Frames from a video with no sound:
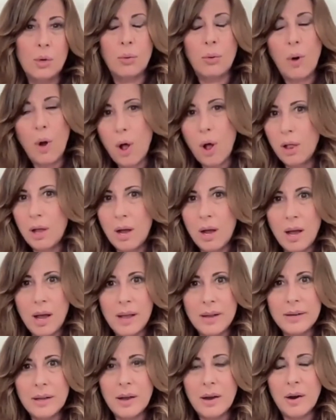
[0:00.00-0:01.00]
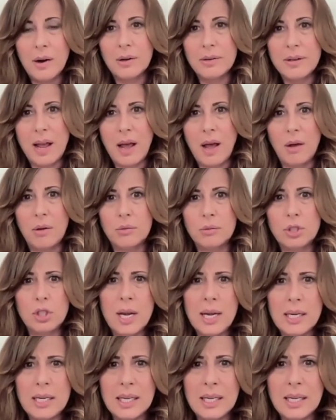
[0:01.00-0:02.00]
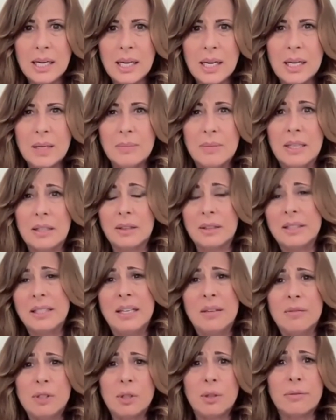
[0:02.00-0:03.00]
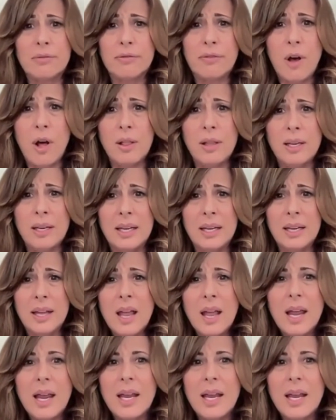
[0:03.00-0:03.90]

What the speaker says: crawl on are now shaking. The leaves are falling.